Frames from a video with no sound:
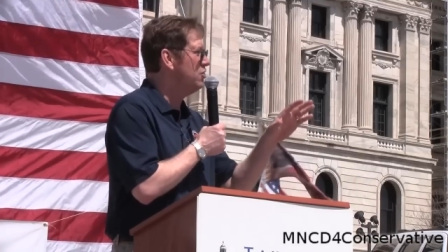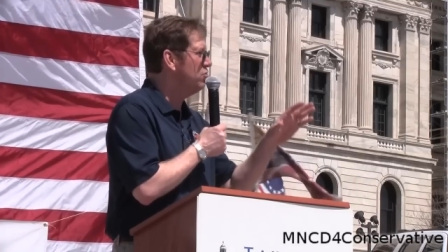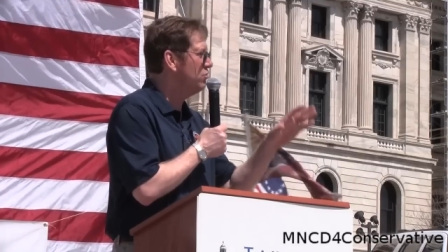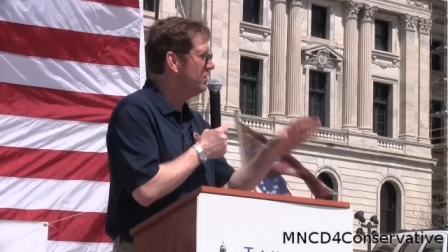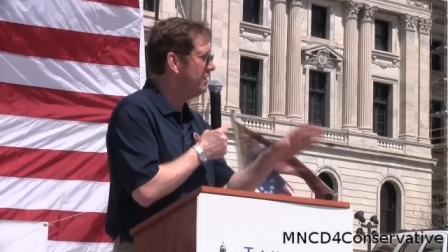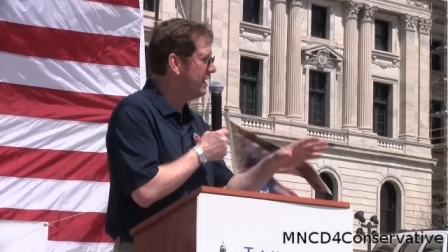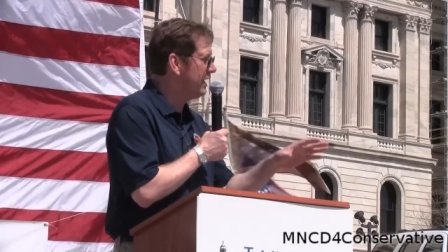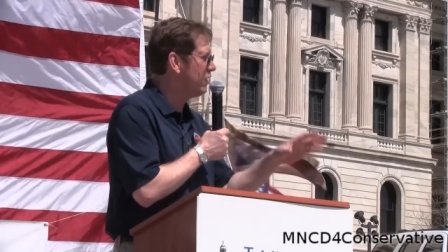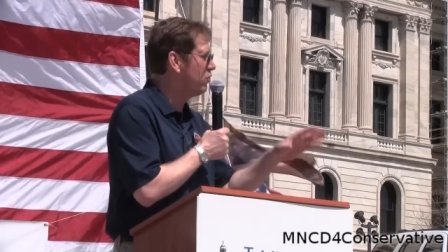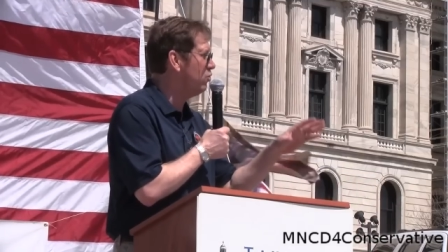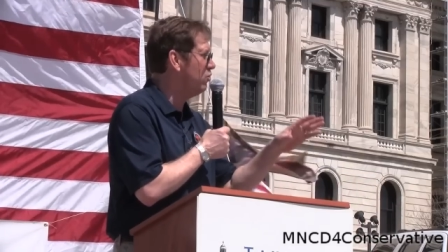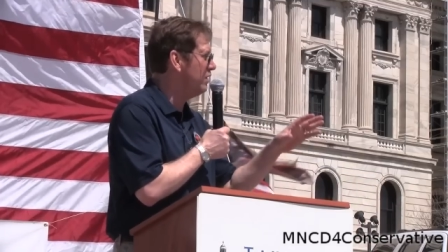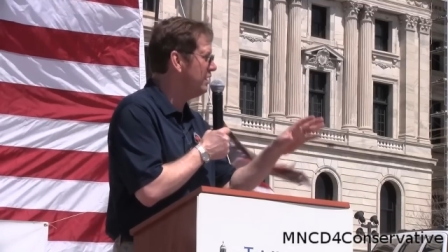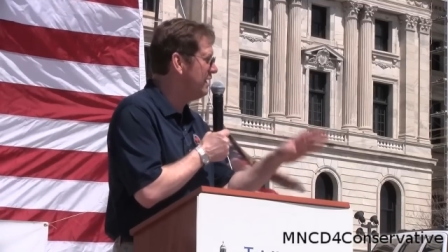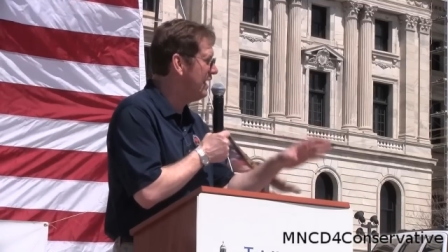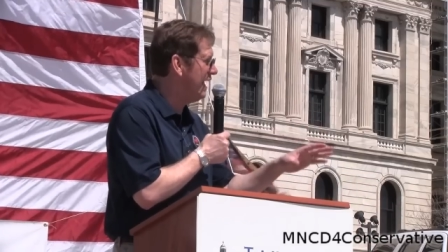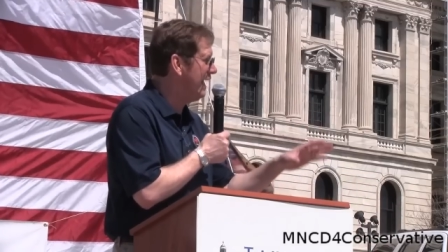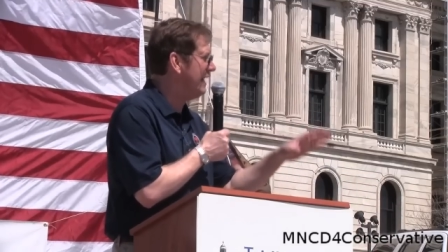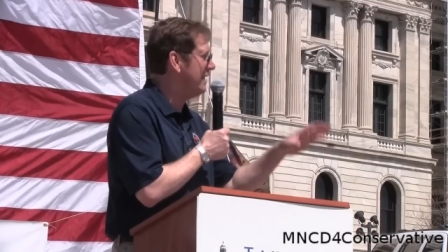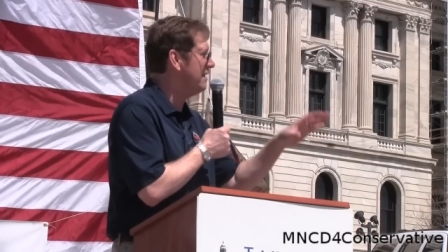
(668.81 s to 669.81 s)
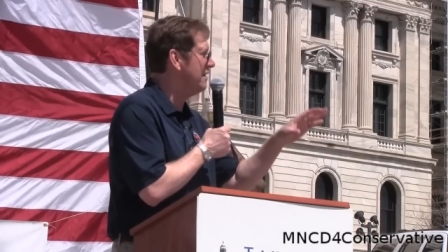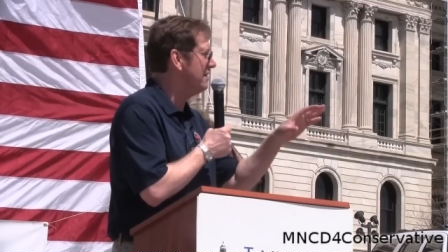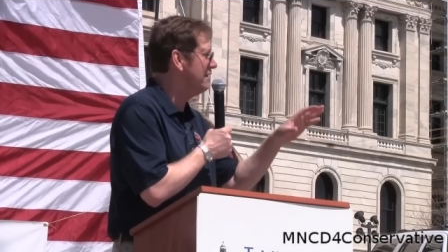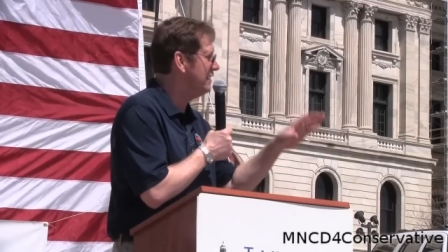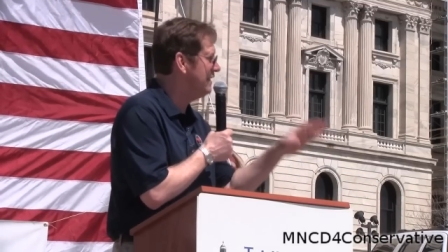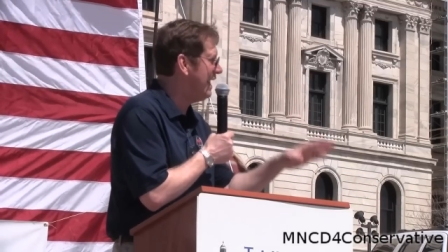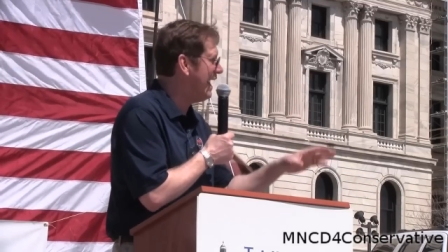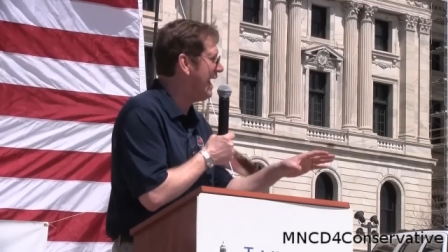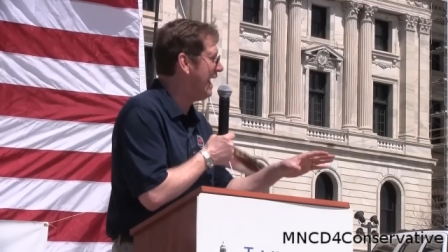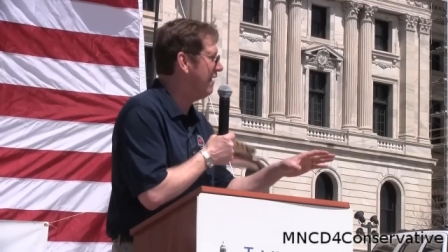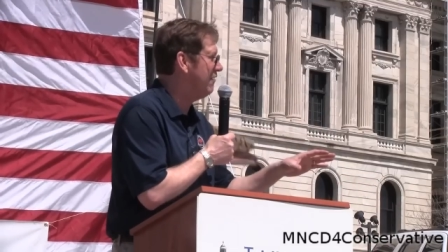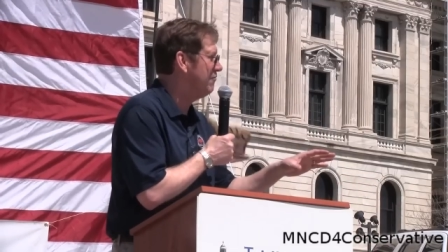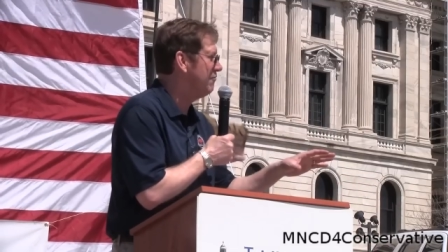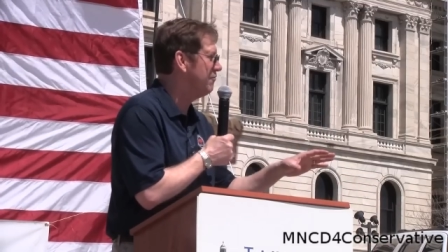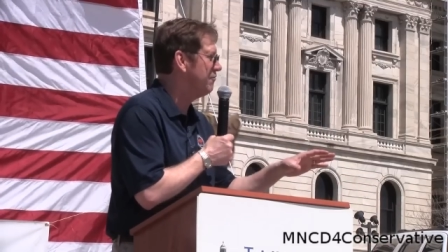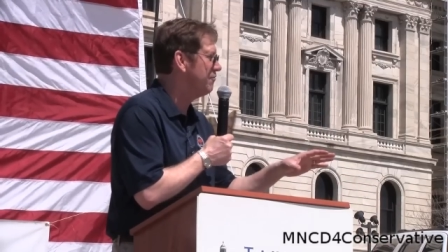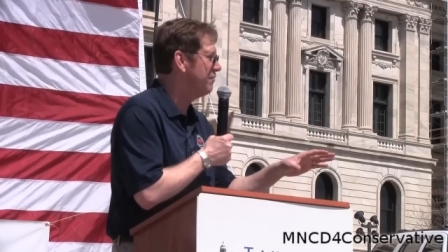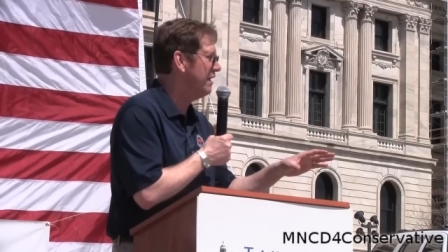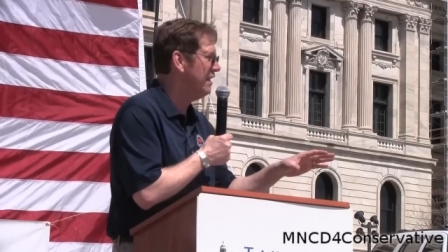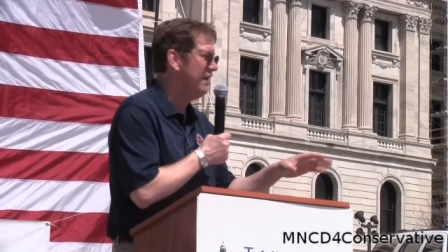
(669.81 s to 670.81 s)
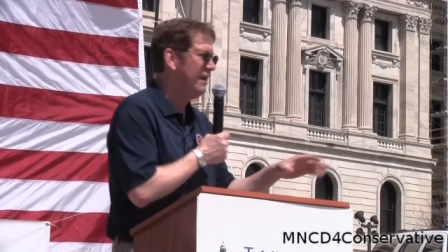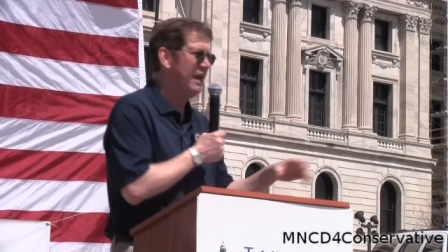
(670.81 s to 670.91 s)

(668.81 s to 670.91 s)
You liquidate the debt.